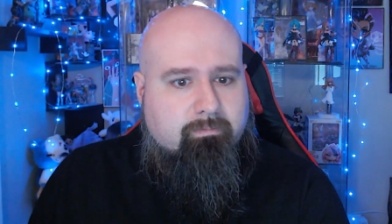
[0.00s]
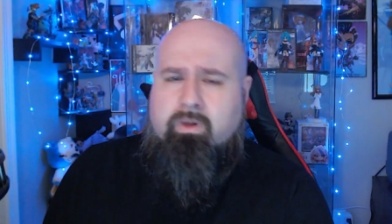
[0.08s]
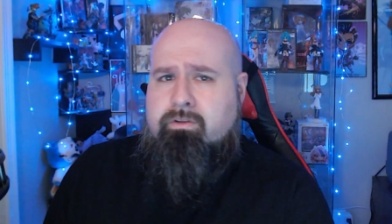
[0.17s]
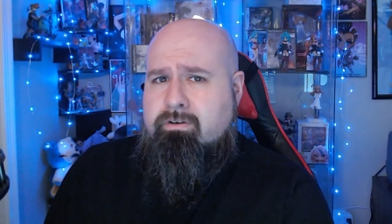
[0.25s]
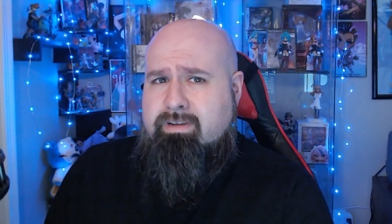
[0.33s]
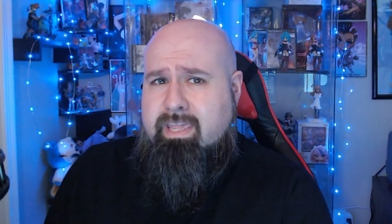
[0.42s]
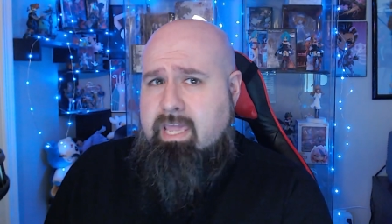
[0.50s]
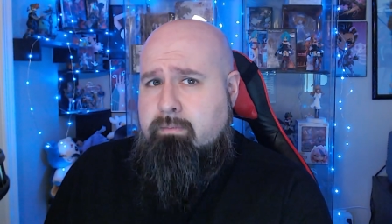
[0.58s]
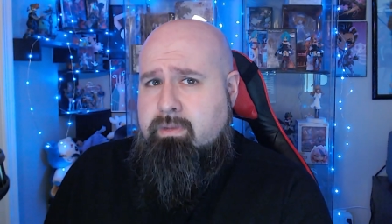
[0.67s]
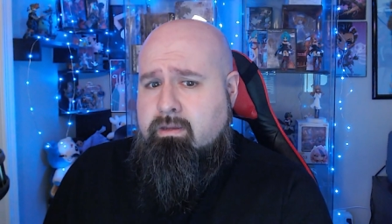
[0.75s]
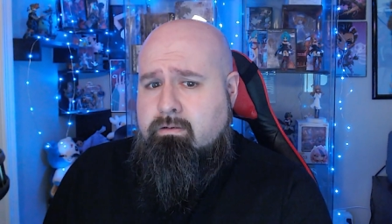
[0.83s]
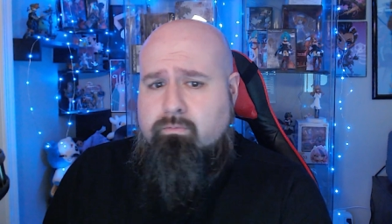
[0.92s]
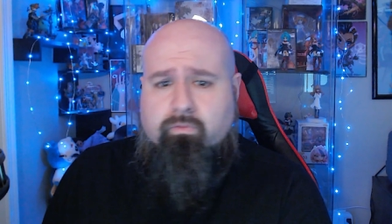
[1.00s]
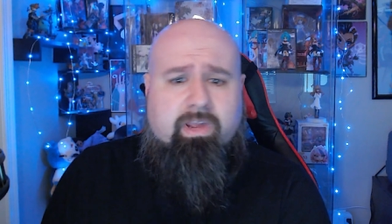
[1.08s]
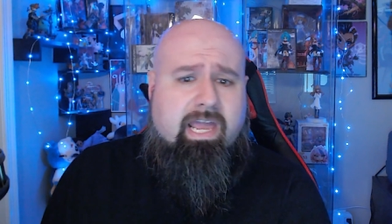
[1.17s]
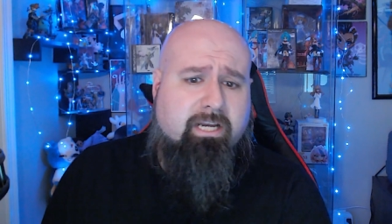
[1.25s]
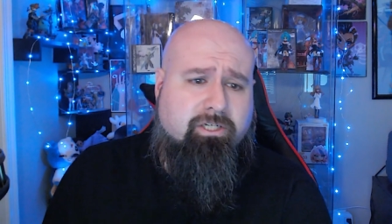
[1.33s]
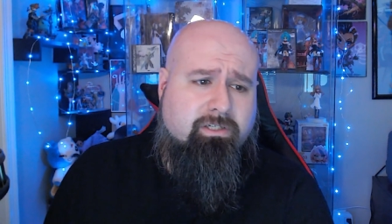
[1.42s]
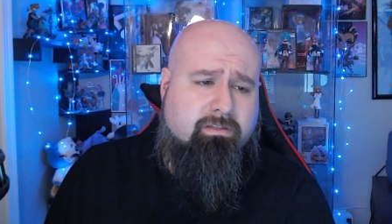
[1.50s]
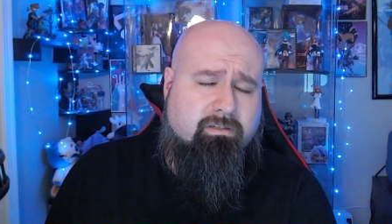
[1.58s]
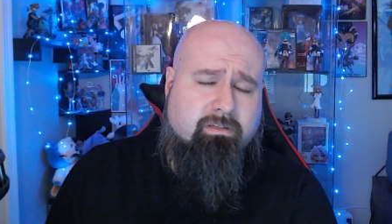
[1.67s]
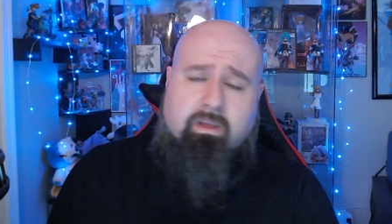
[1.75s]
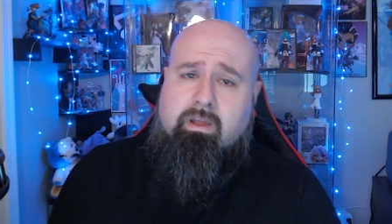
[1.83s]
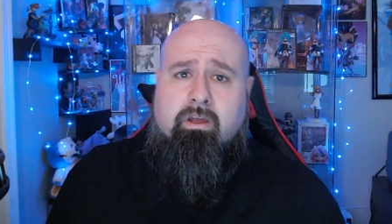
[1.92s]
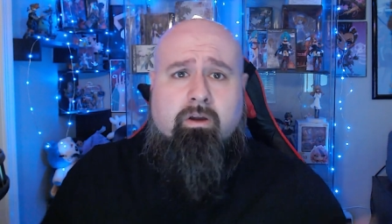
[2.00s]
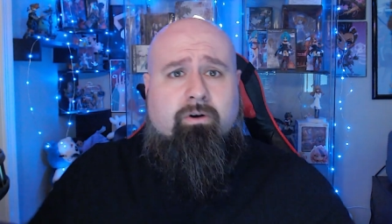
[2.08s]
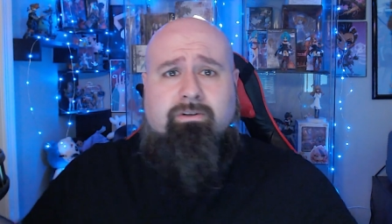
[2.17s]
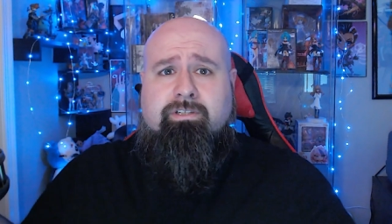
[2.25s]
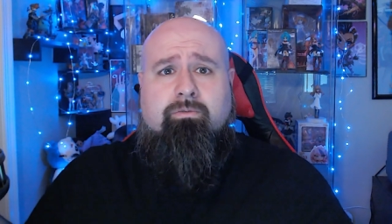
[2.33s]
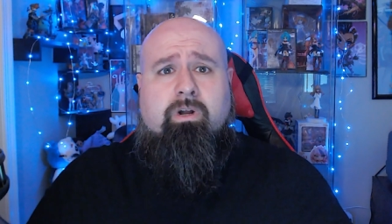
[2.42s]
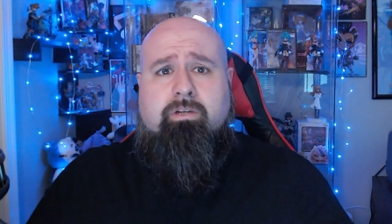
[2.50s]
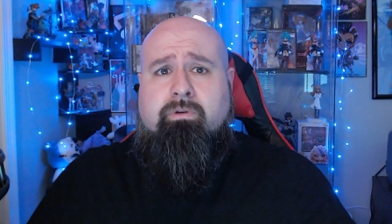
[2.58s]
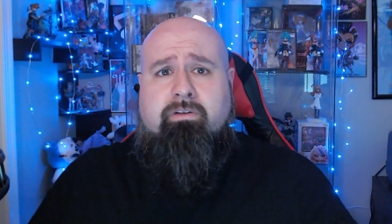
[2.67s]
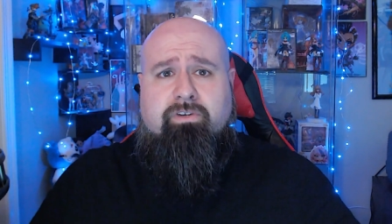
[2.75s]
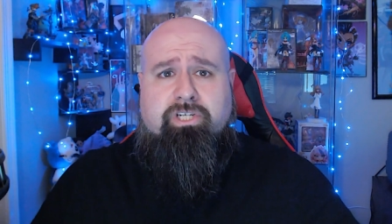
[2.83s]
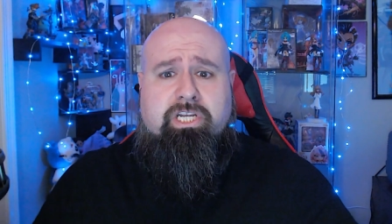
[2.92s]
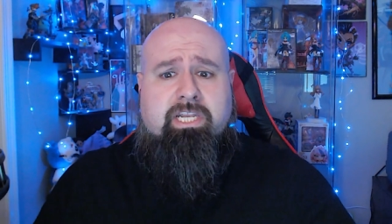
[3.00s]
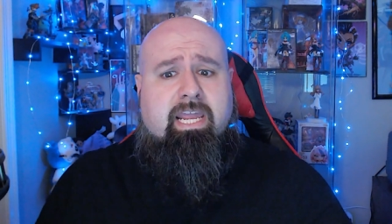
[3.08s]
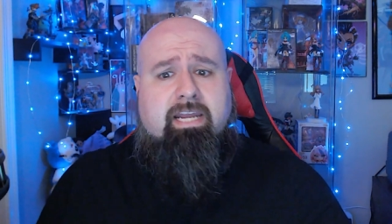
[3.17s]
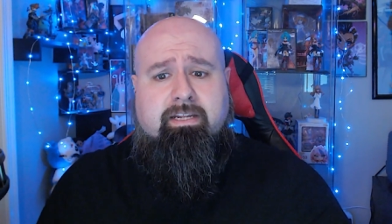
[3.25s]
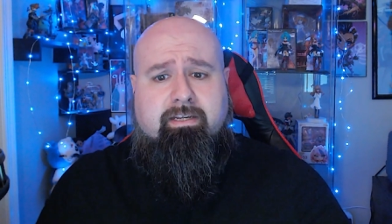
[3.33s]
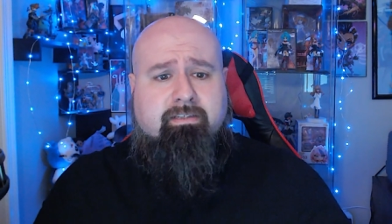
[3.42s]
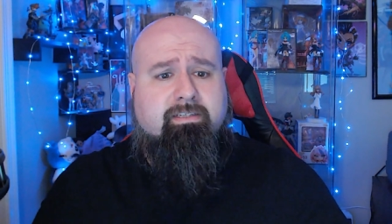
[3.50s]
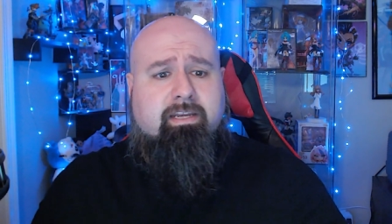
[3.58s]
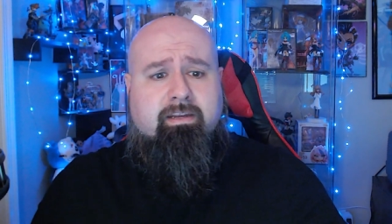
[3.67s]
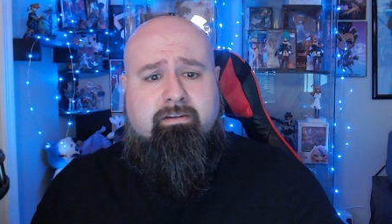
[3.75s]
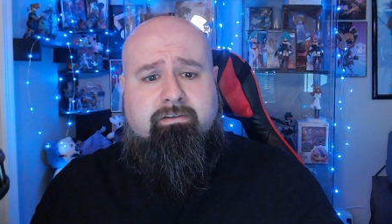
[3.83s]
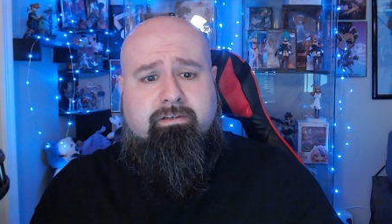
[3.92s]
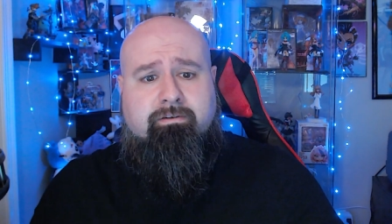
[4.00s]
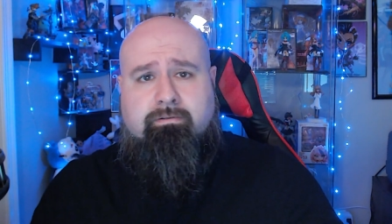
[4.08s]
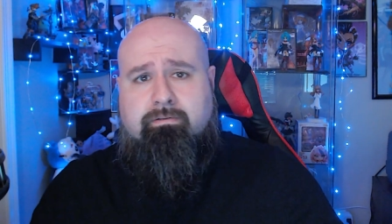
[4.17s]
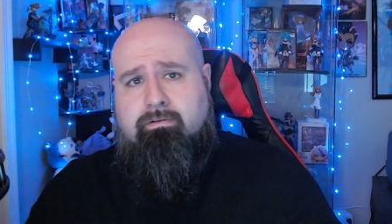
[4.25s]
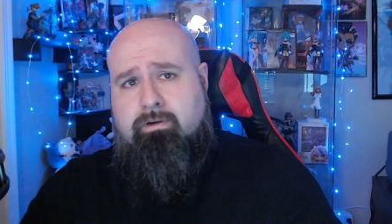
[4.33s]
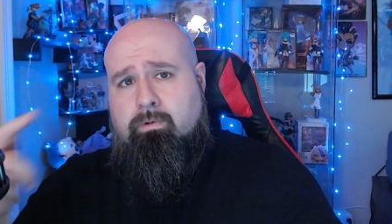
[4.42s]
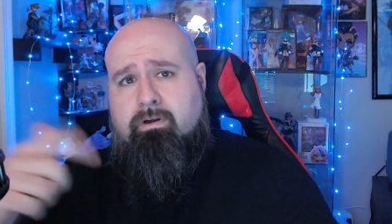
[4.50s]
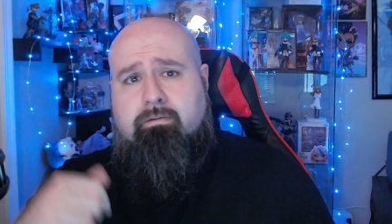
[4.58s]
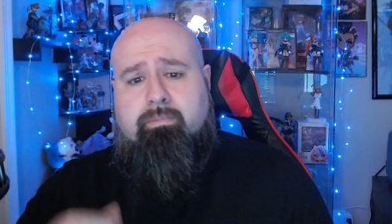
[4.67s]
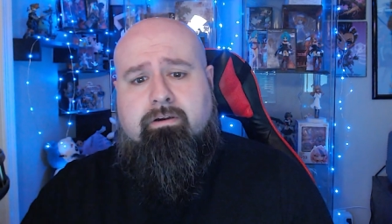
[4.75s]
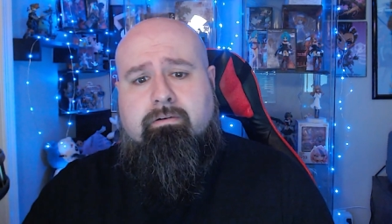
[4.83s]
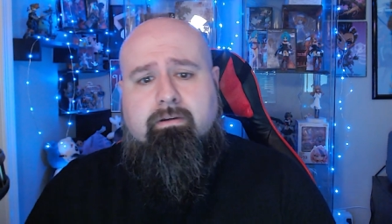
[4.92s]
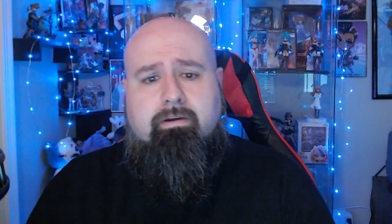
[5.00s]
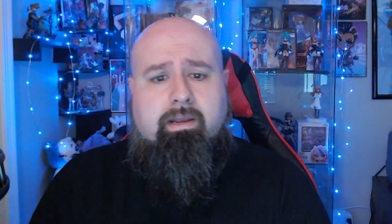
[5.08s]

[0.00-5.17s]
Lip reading: Whether you're into gaming, reactions, or just watch whatever shenanigans I get into, you're welcome here.